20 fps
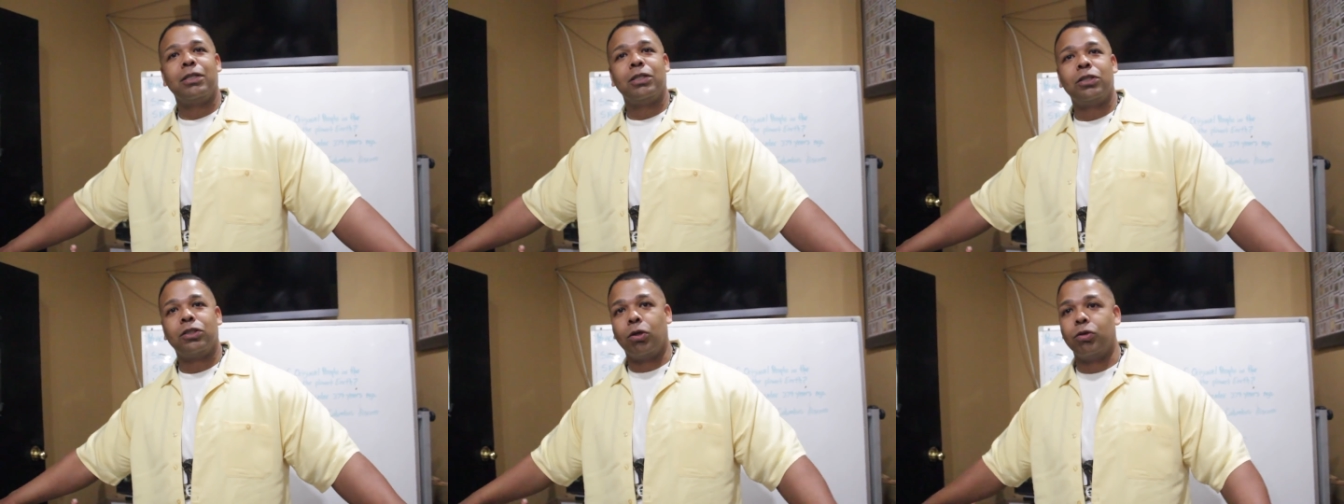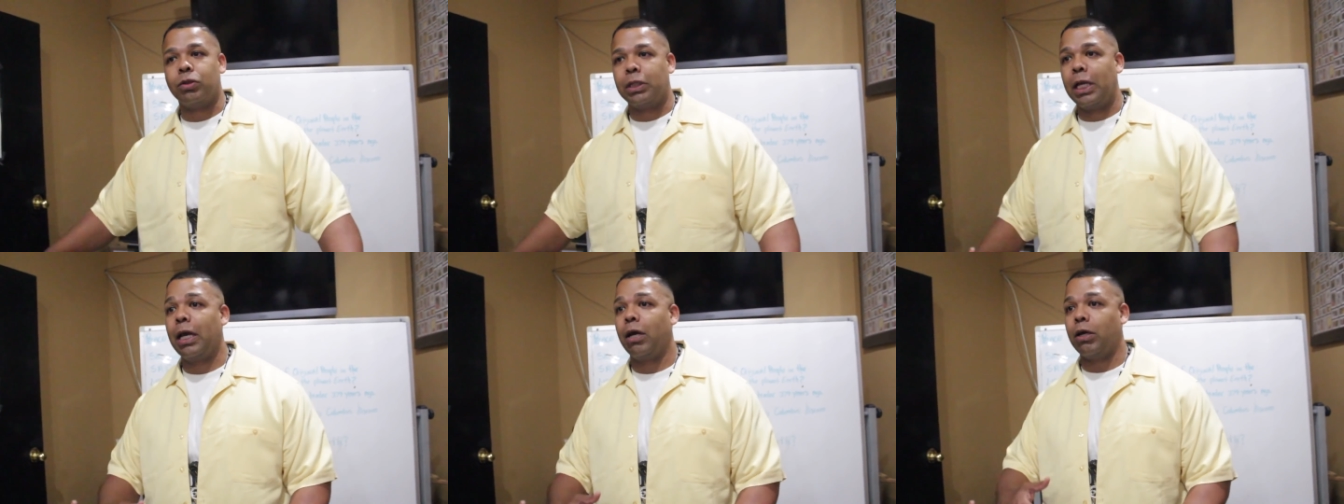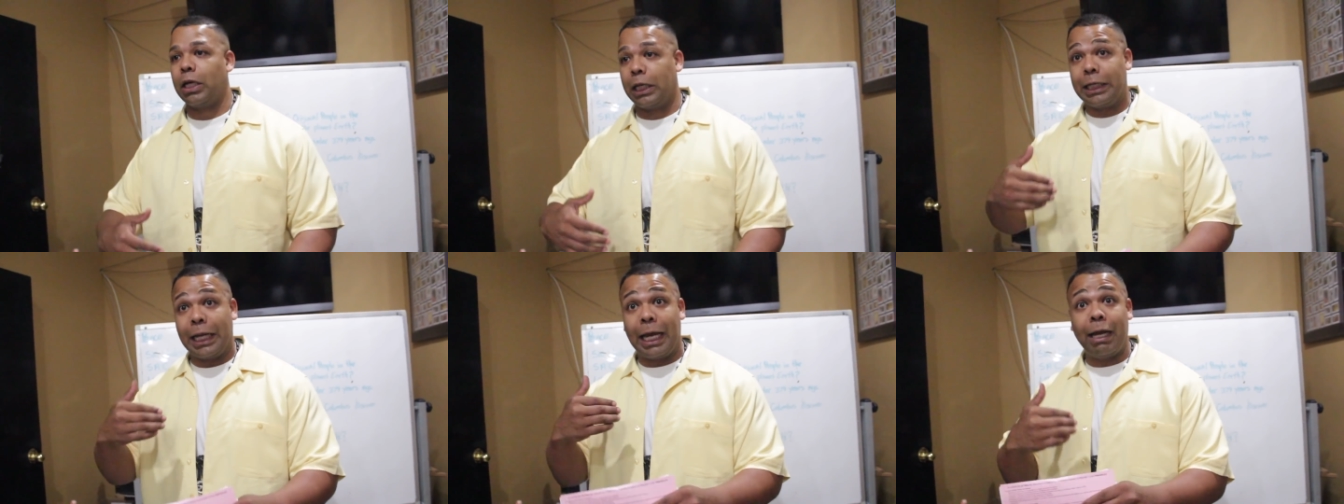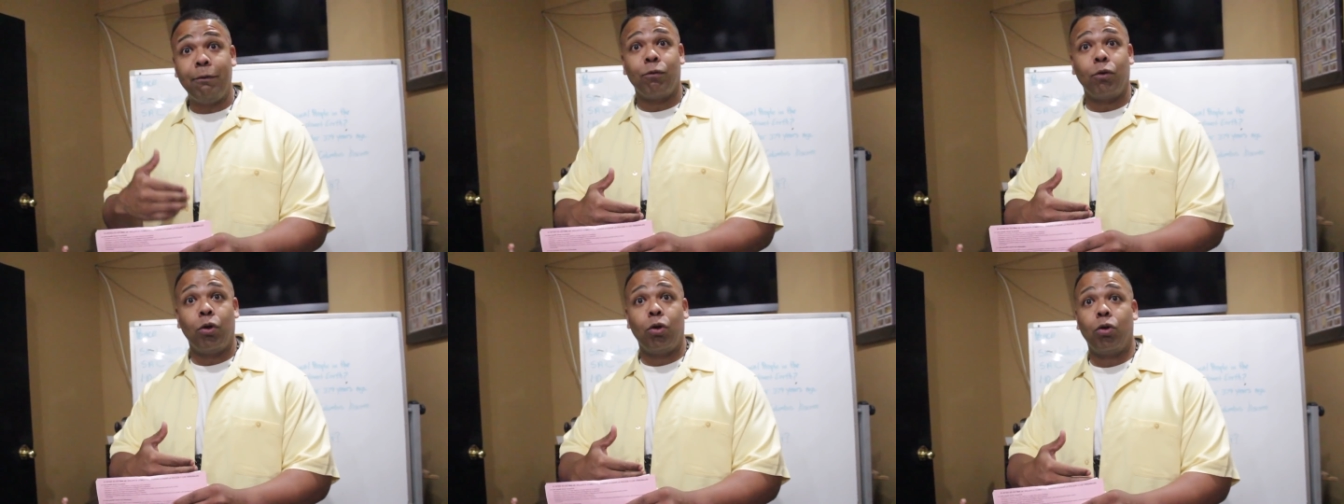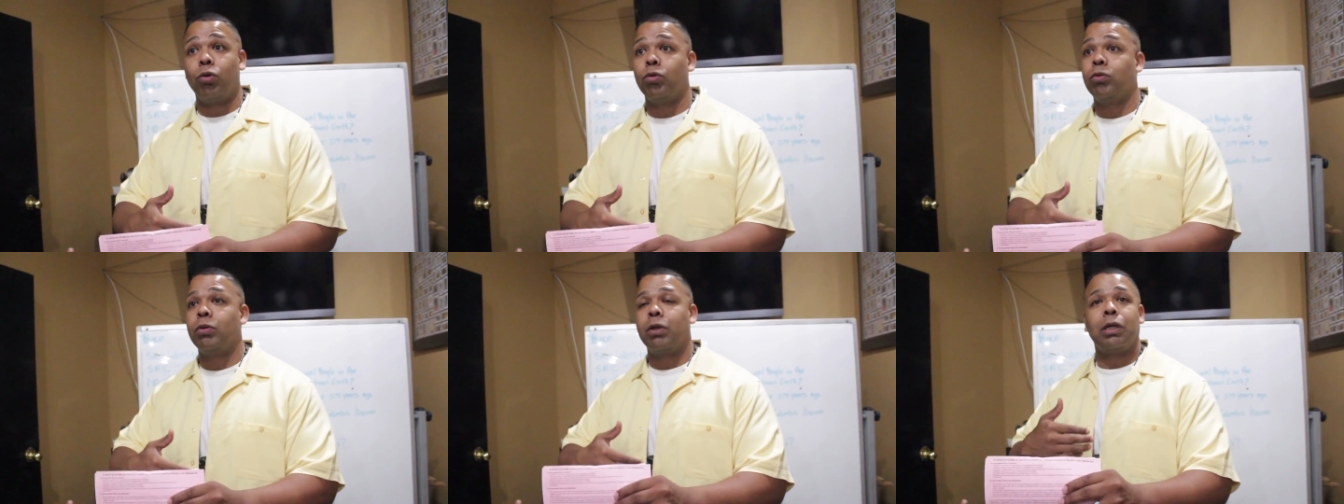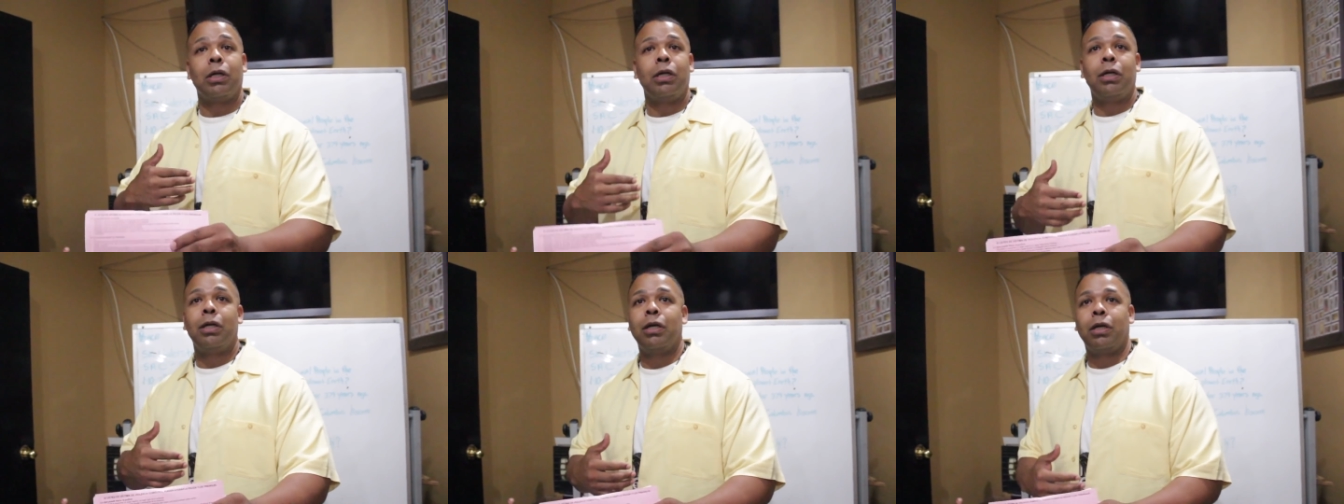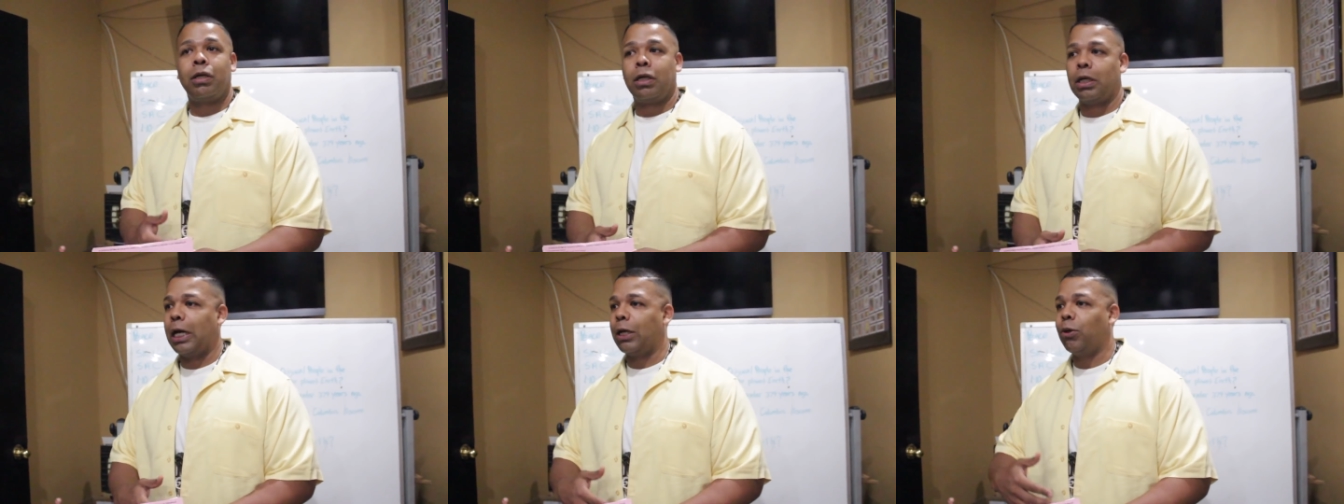So now in that role,
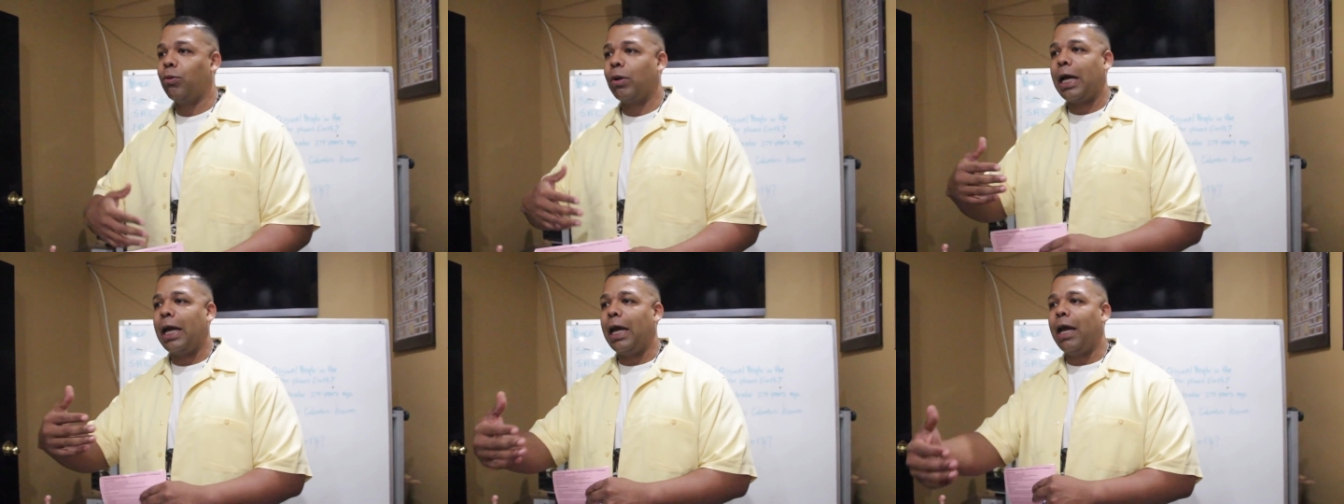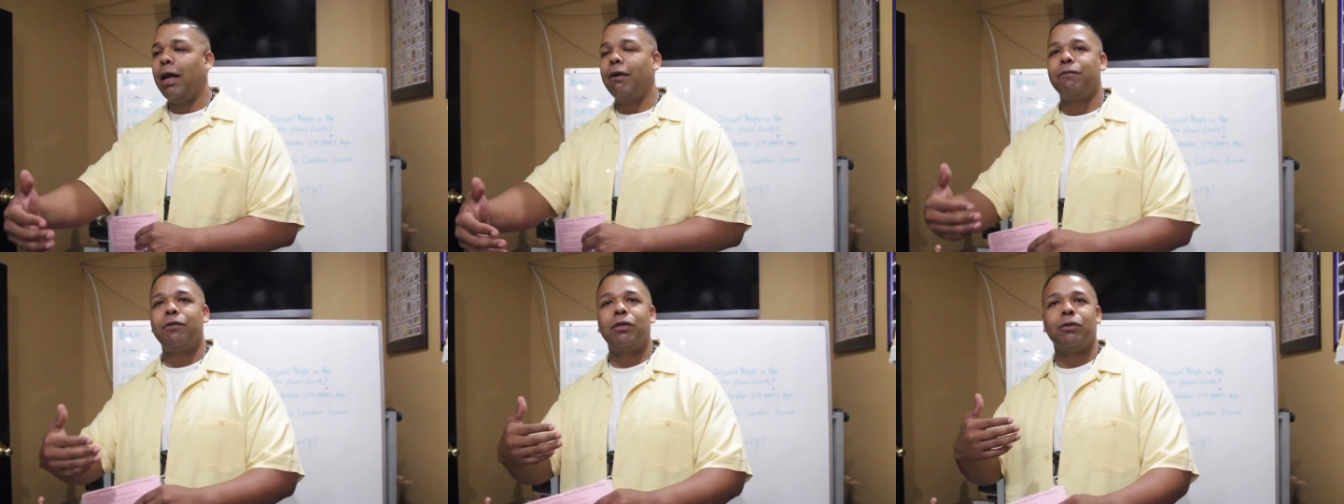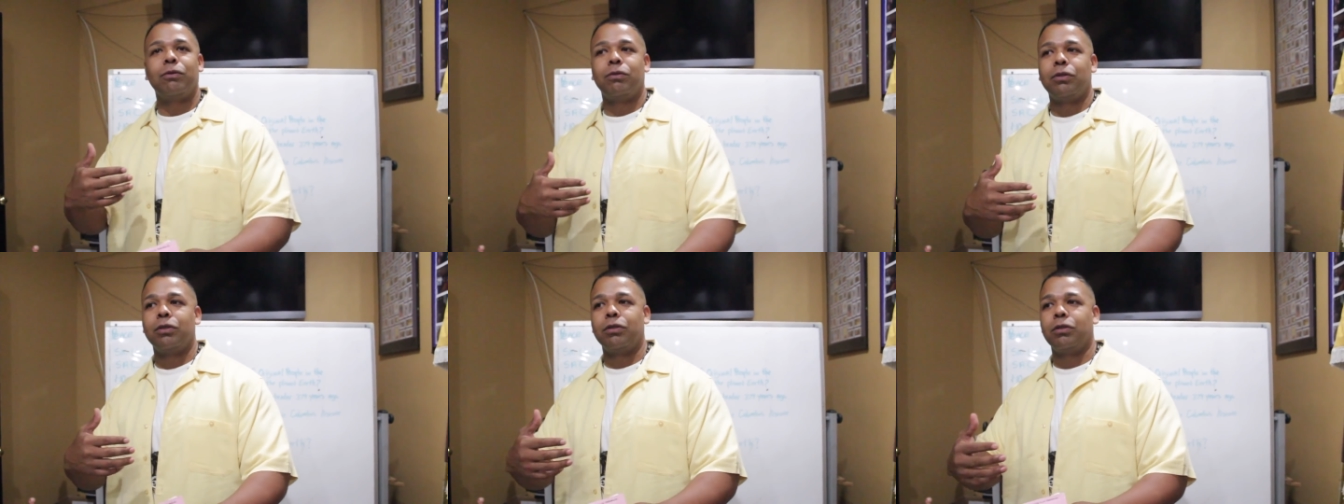I don't have the